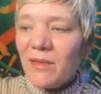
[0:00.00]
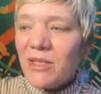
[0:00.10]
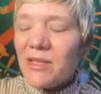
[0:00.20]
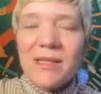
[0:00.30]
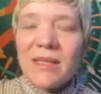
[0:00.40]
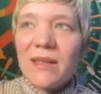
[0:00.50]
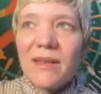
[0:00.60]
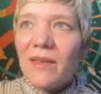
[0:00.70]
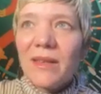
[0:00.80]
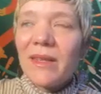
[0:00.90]
just
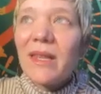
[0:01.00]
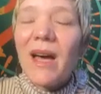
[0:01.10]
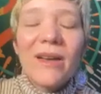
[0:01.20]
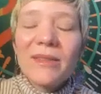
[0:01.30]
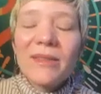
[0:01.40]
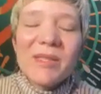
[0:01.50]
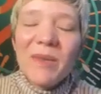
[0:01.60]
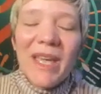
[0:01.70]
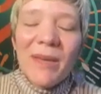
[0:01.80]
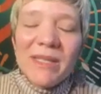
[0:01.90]

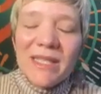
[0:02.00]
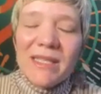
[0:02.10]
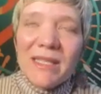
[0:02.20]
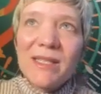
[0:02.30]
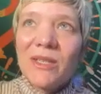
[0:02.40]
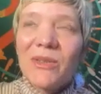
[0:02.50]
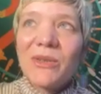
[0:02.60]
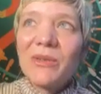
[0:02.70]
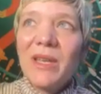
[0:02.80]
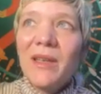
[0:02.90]
became addicted
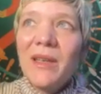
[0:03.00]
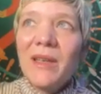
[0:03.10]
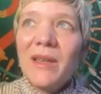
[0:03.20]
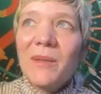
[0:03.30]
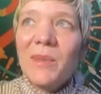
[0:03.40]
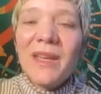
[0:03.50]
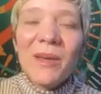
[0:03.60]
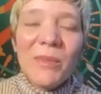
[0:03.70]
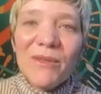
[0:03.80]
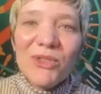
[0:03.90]
to being
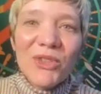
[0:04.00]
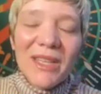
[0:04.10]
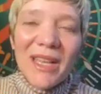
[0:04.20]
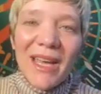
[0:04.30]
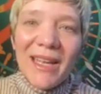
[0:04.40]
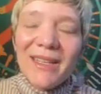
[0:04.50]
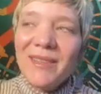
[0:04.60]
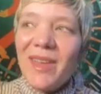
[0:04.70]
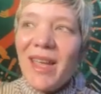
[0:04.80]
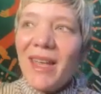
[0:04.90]
above tree line
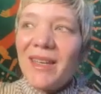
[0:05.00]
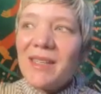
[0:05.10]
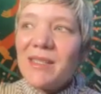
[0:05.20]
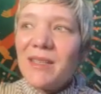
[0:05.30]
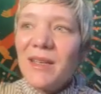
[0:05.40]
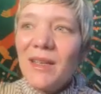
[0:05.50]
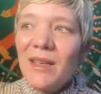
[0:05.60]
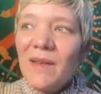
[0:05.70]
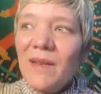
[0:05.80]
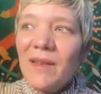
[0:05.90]
and
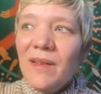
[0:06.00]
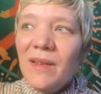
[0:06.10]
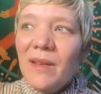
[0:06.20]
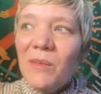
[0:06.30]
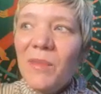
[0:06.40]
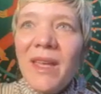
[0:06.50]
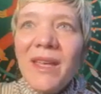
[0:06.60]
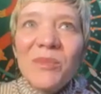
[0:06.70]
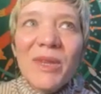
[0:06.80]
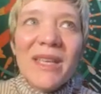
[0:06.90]
being
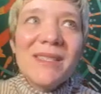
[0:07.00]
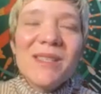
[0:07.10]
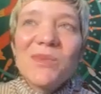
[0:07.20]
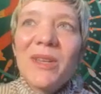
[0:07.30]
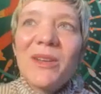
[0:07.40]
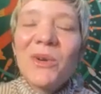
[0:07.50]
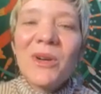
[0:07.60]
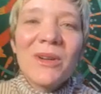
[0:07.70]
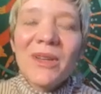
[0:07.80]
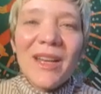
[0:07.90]
in places where there
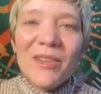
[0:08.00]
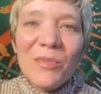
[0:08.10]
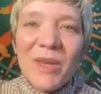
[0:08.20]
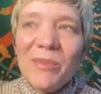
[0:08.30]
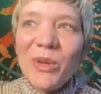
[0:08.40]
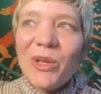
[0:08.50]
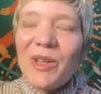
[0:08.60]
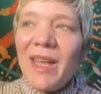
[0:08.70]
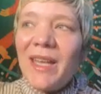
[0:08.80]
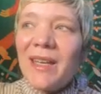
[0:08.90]
weren't a lot of
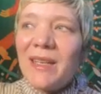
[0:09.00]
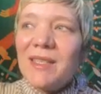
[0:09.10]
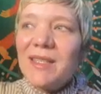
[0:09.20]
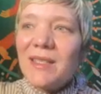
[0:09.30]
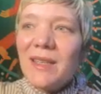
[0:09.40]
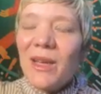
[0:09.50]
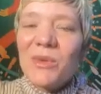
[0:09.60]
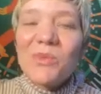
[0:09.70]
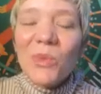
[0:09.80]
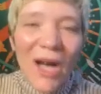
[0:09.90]
people, and it
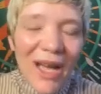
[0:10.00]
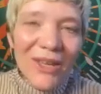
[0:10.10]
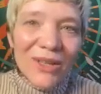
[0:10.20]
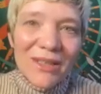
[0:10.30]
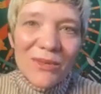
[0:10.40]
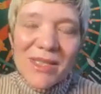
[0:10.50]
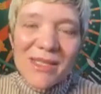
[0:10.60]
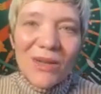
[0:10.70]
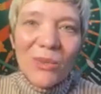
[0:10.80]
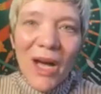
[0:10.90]
was wild. It was
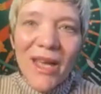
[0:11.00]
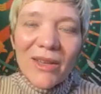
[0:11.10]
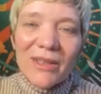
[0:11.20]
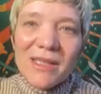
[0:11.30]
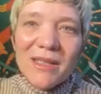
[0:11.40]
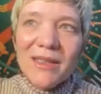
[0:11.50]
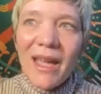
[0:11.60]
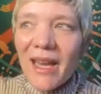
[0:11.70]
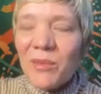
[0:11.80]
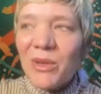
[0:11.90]
still wild. The
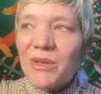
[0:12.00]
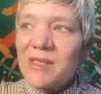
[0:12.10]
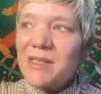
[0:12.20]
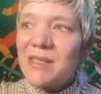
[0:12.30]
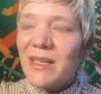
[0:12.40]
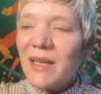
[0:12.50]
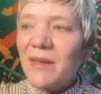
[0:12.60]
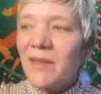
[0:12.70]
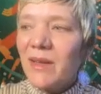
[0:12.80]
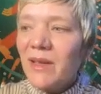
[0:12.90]
animals,
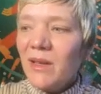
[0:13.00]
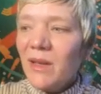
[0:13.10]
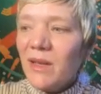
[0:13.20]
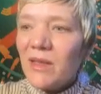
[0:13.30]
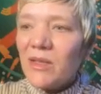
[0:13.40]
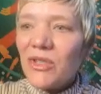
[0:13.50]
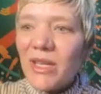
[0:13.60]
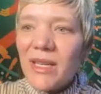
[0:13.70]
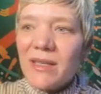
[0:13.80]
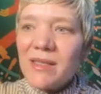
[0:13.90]
the
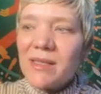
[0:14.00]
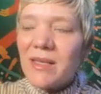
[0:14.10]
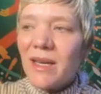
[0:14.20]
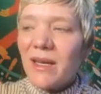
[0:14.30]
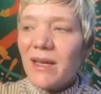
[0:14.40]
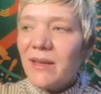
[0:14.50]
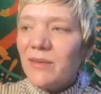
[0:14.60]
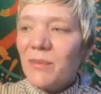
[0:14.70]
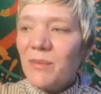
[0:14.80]
trees, the